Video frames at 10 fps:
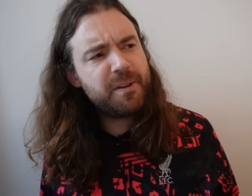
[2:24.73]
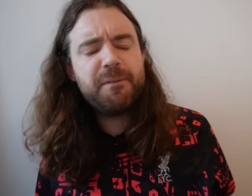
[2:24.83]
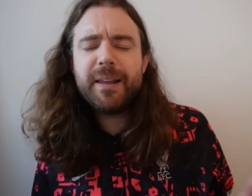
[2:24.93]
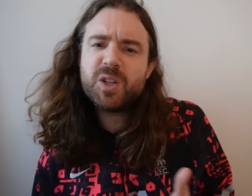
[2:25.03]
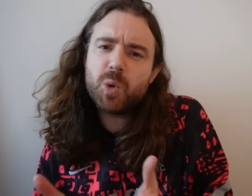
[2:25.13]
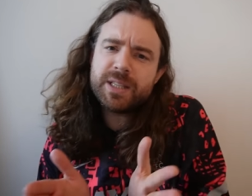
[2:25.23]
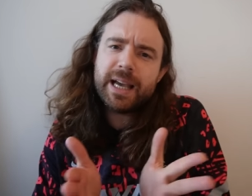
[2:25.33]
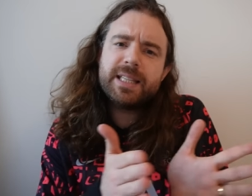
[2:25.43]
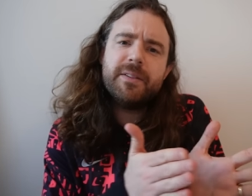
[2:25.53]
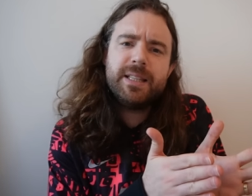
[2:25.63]
the flick towards
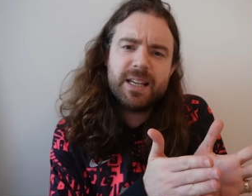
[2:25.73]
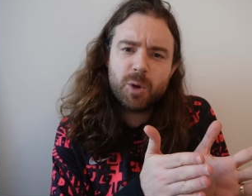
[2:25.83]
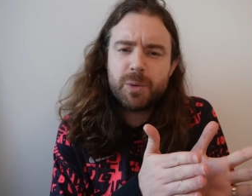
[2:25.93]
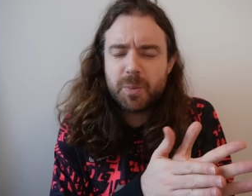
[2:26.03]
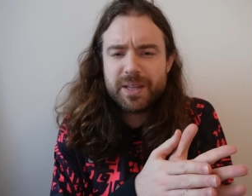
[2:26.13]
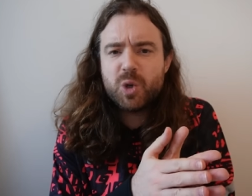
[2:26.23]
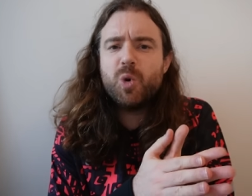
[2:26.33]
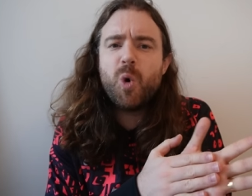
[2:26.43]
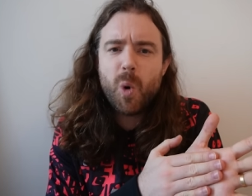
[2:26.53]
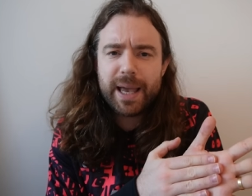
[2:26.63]
negativity is almost a bit too
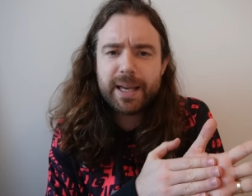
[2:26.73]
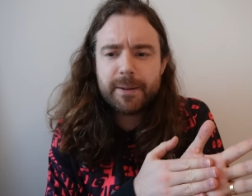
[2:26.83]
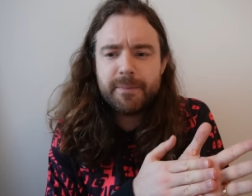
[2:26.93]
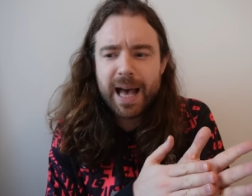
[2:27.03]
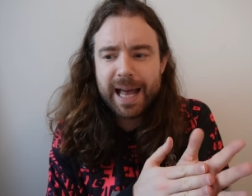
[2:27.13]
quick.